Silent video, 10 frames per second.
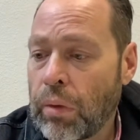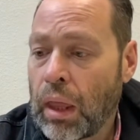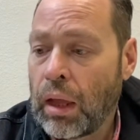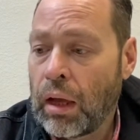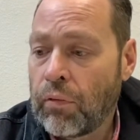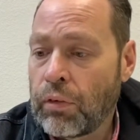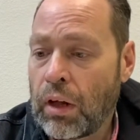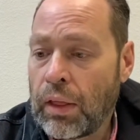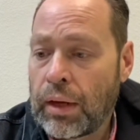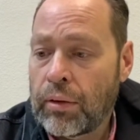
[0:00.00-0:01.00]
uh,
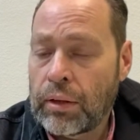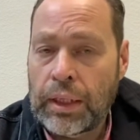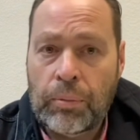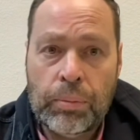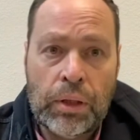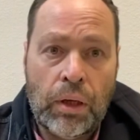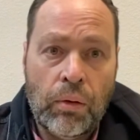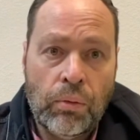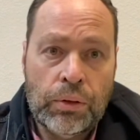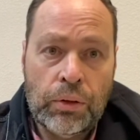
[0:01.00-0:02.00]
follow that link
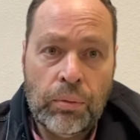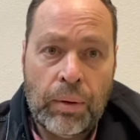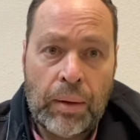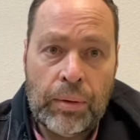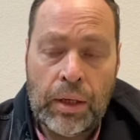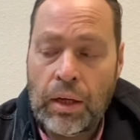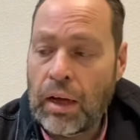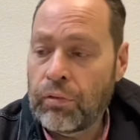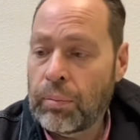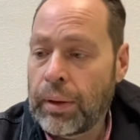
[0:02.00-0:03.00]
below to the Buy Me a
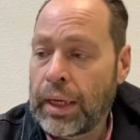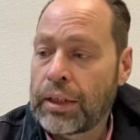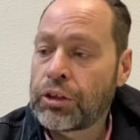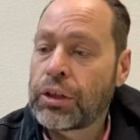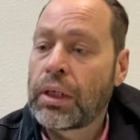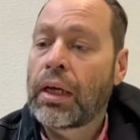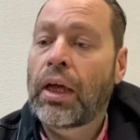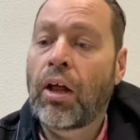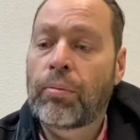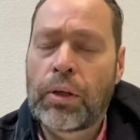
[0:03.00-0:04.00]
Coffee page.
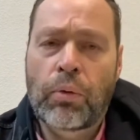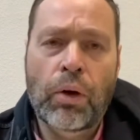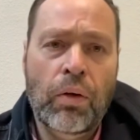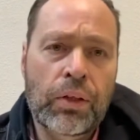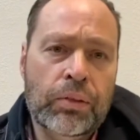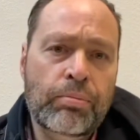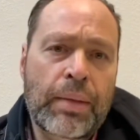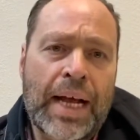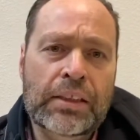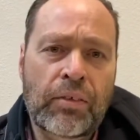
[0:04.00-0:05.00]
Help me grow this
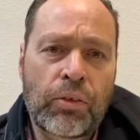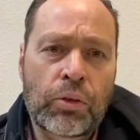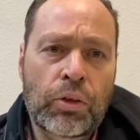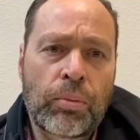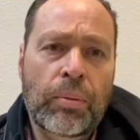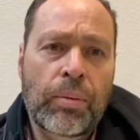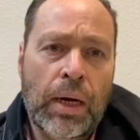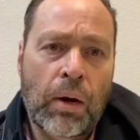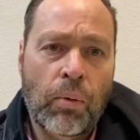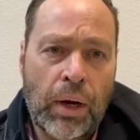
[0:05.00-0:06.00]
massive YouTube
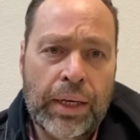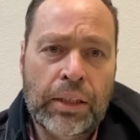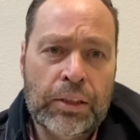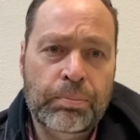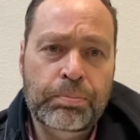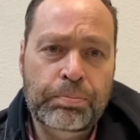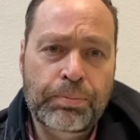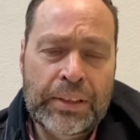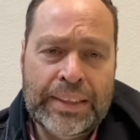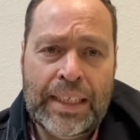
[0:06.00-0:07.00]
empire where I can just
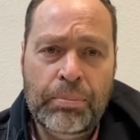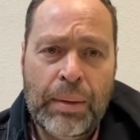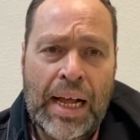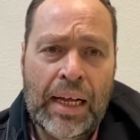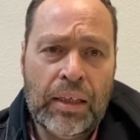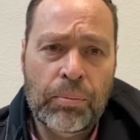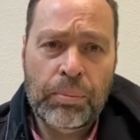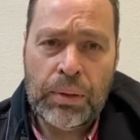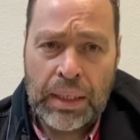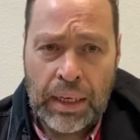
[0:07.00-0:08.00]
sit back and
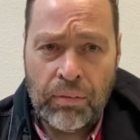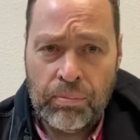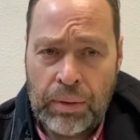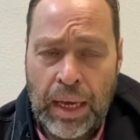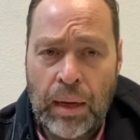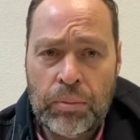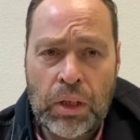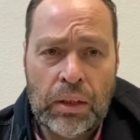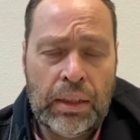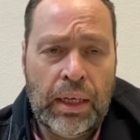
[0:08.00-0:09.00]
play games
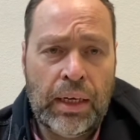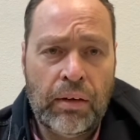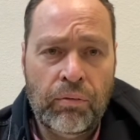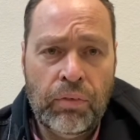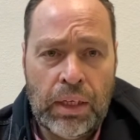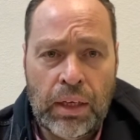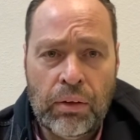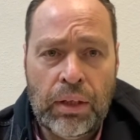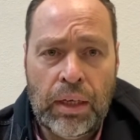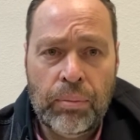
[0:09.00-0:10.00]
all day and
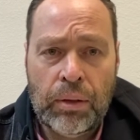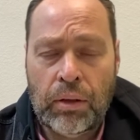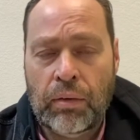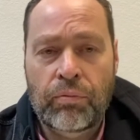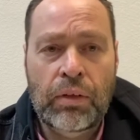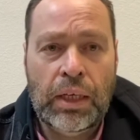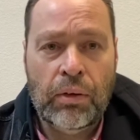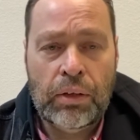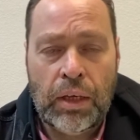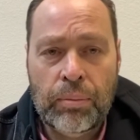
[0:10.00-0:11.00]
videotape it. Uh, not
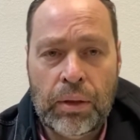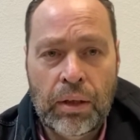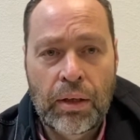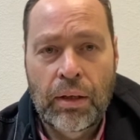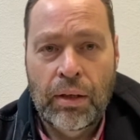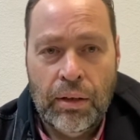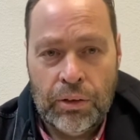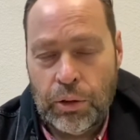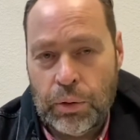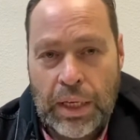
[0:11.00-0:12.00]
videotape it, there's
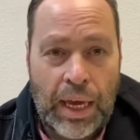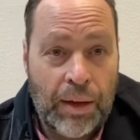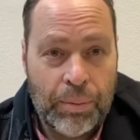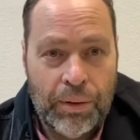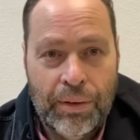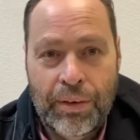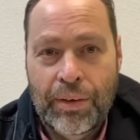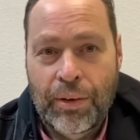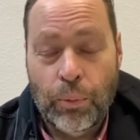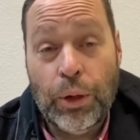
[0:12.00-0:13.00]
no tape.
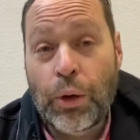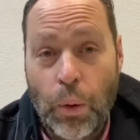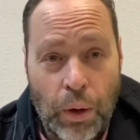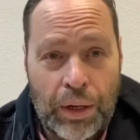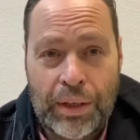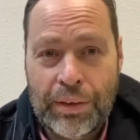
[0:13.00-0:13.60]
Record it